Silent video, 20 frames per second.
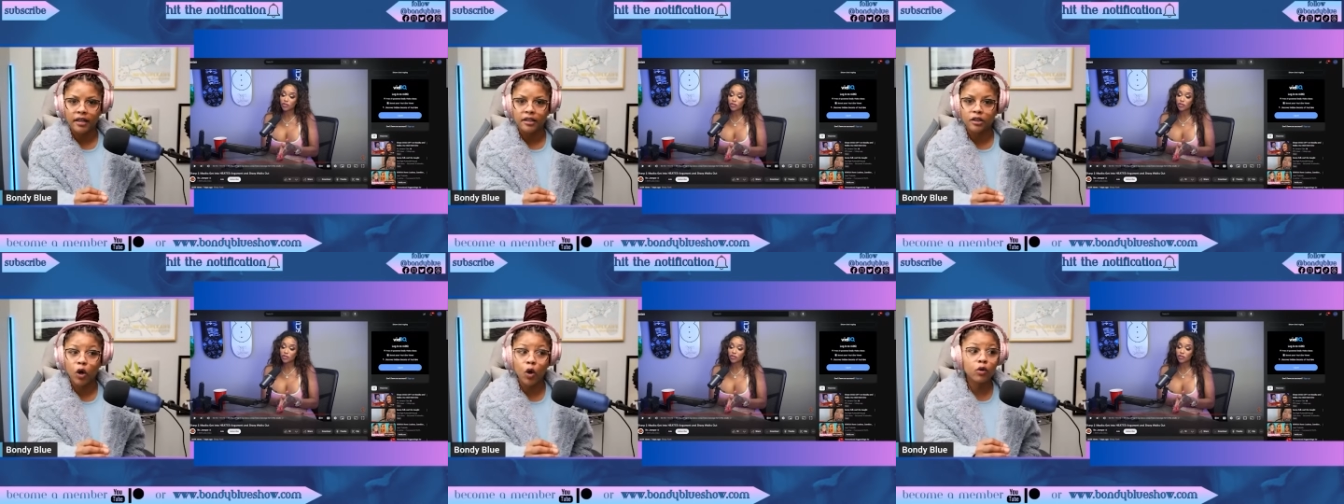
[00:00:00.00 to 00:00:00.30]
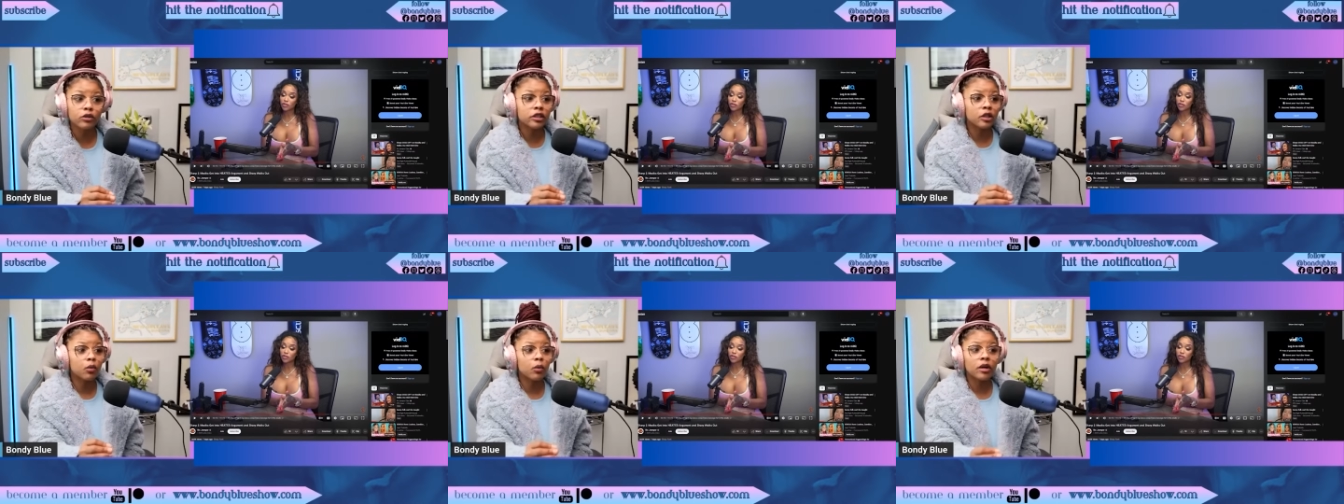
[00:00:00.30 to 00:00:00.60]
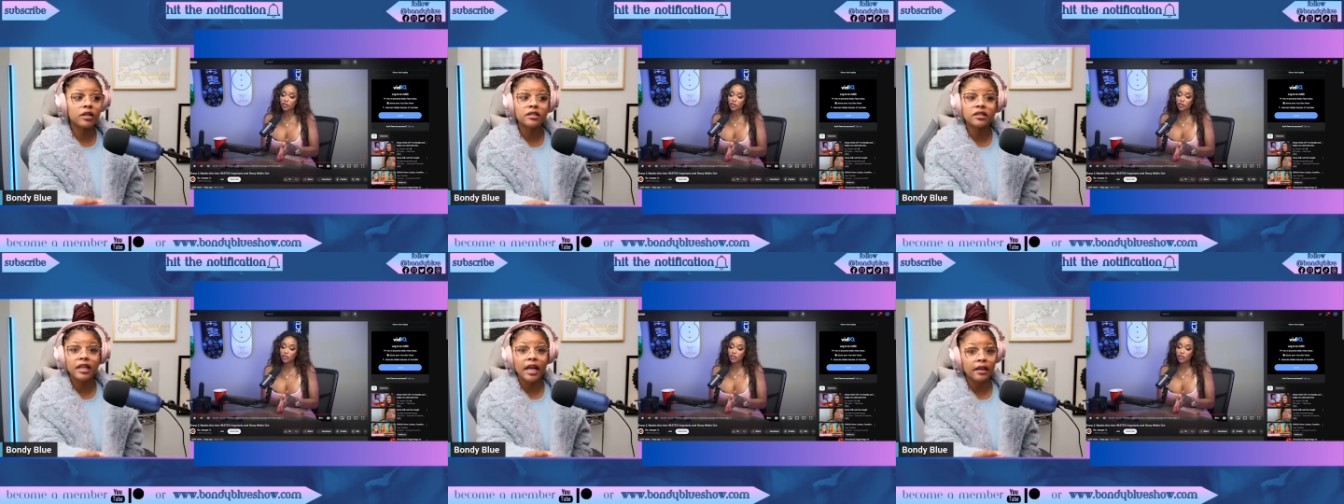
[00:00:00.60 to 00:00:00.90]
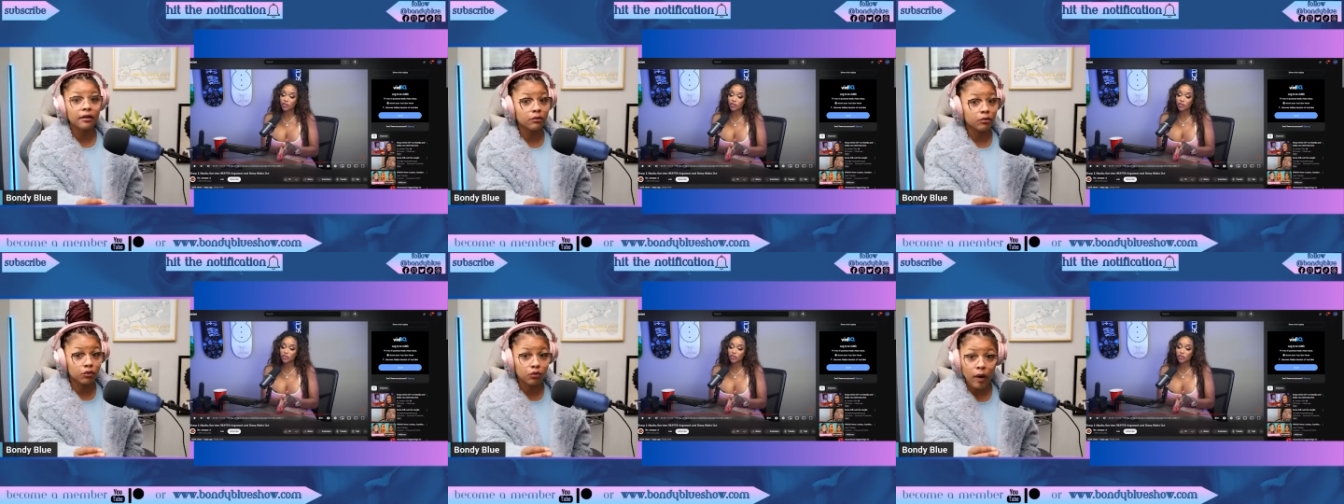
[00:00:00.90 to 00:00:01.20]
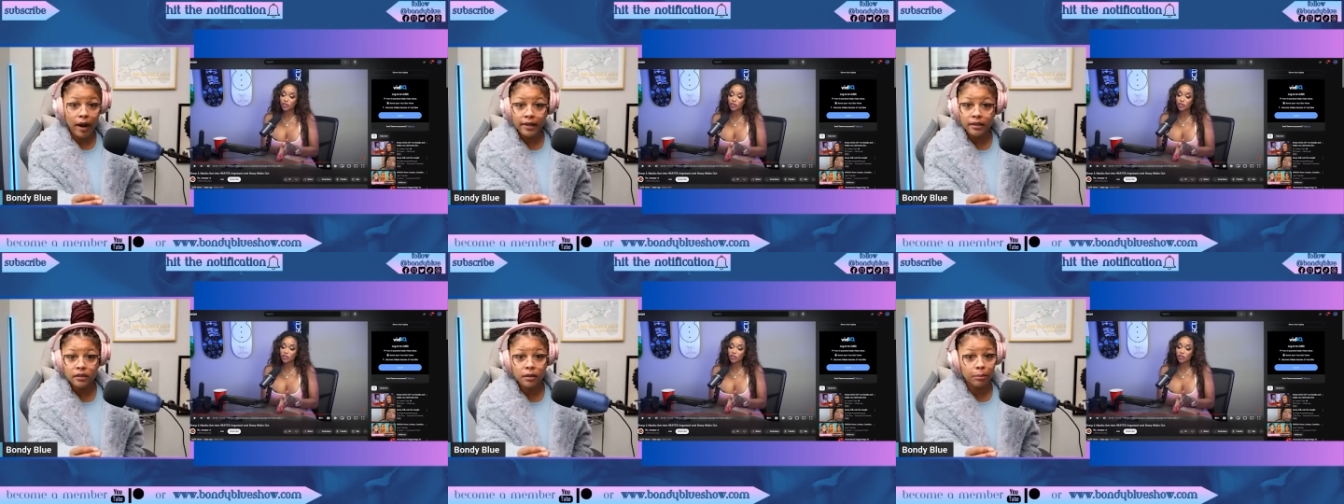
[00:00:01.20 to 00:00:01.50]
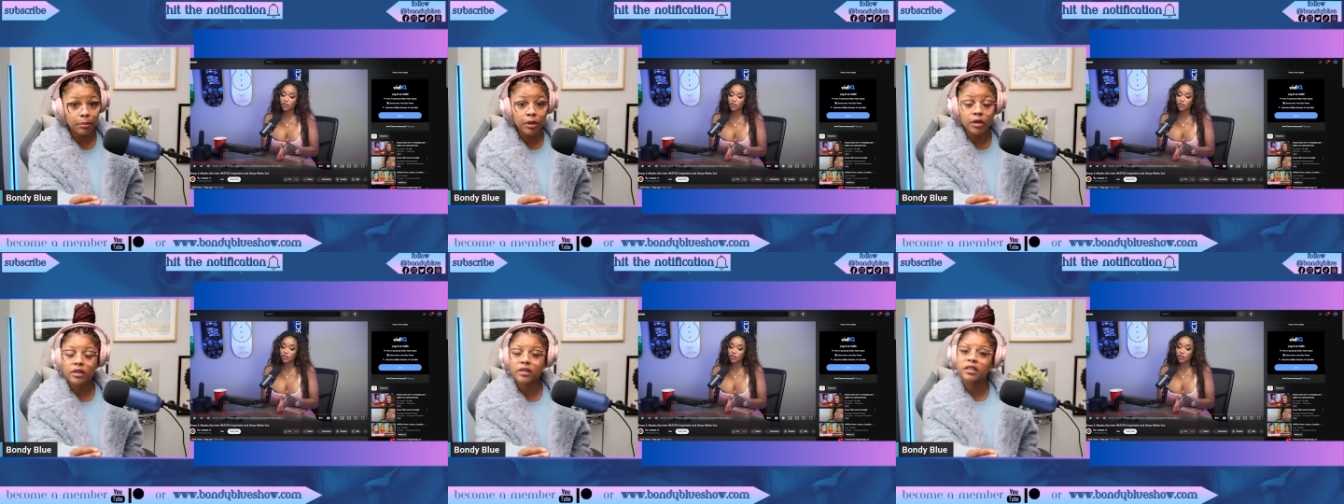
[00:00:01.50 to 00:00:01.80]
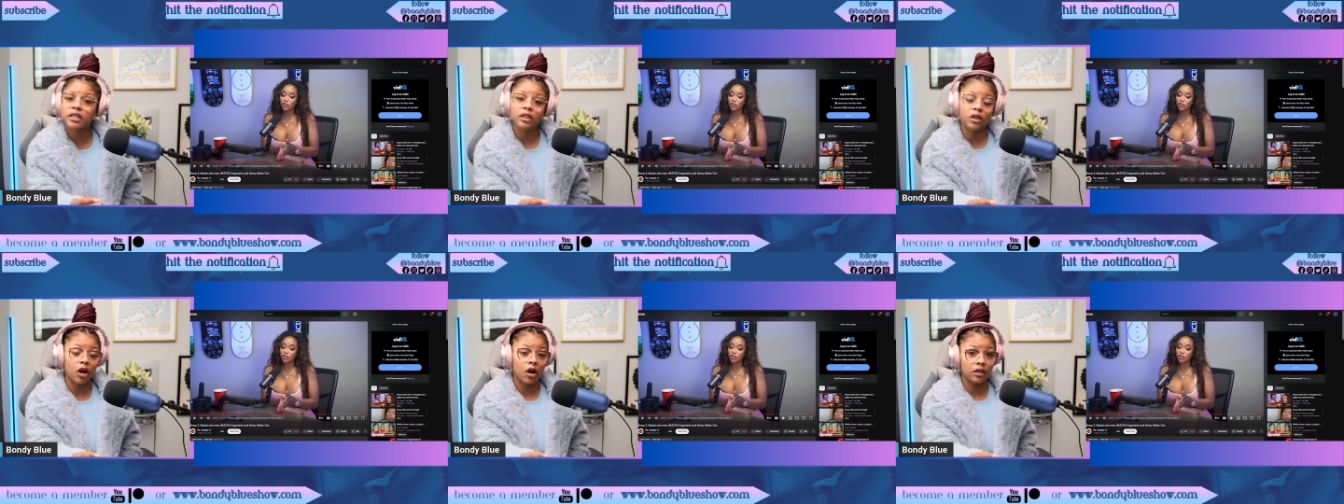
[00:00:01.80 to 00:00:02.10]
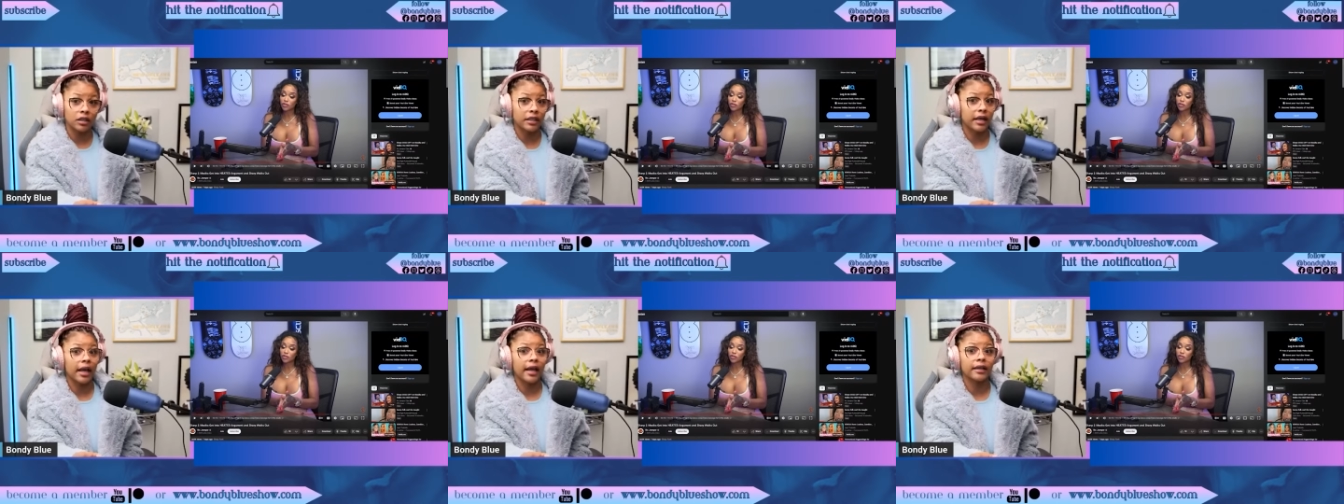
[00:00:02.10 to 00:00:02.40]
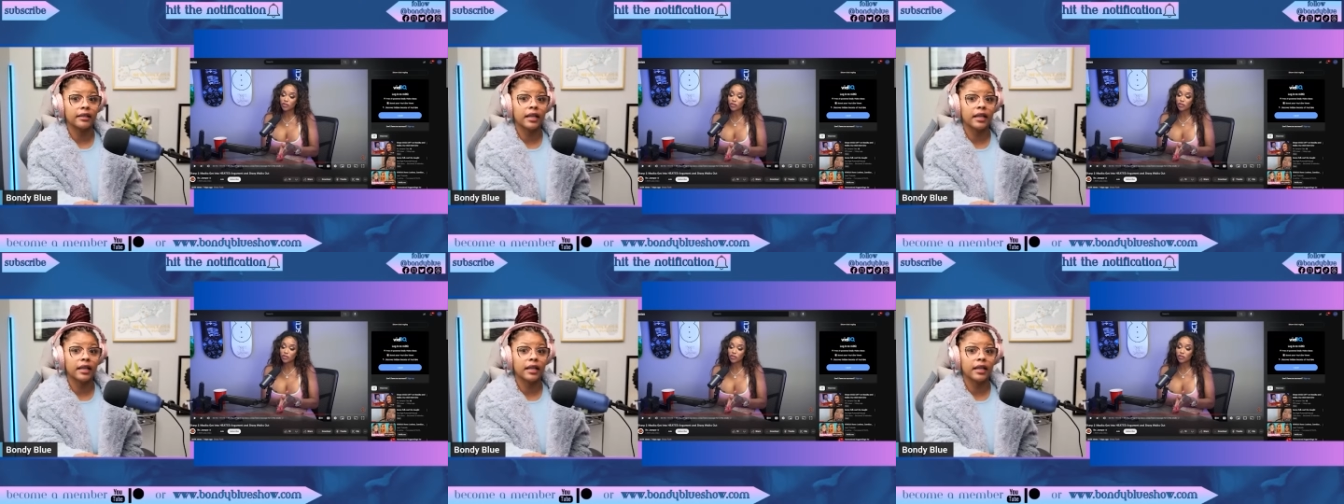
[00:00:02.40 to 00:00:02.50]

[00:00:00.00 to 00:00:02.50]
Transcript: Those are the ones that write the books and all of that.